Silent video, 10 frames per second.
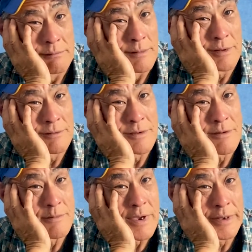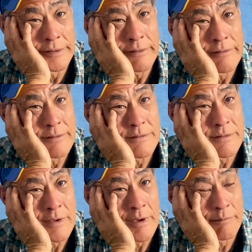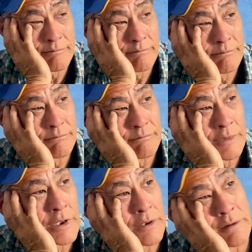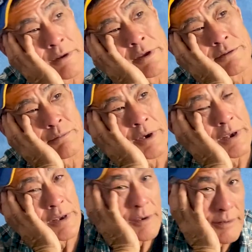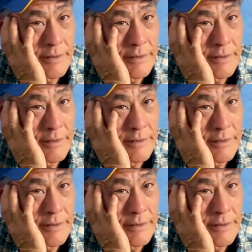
I don't know, man. I'm leaning his way.